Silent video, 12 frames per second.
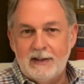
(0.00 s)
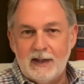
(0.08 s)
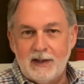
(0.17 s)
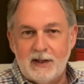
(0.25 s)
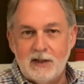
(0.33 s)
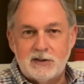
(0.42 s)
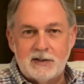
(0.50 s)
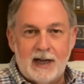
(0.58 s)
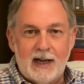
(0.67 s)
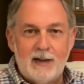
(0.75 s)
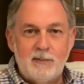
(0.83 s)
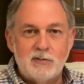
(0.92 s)
at this
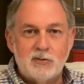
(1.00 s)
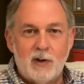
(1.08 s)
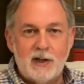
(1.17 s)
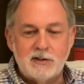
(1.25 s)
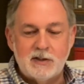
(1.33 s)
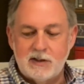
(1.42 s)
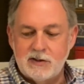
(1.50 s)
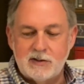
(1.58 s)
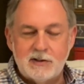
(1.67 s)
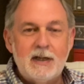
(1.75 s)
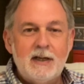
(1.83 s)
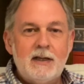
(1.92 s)
time as residents